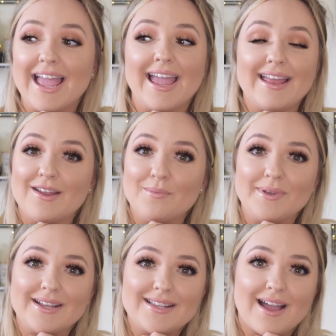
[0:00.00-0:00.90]
And I hope you
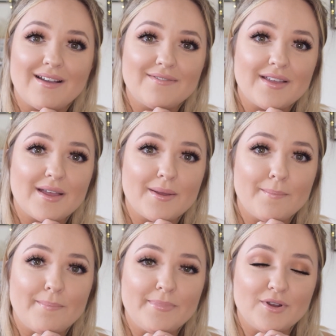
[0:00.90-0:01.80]
guys have a
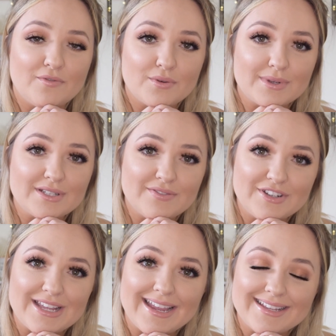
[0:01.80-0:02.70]
beautiful rest of your day.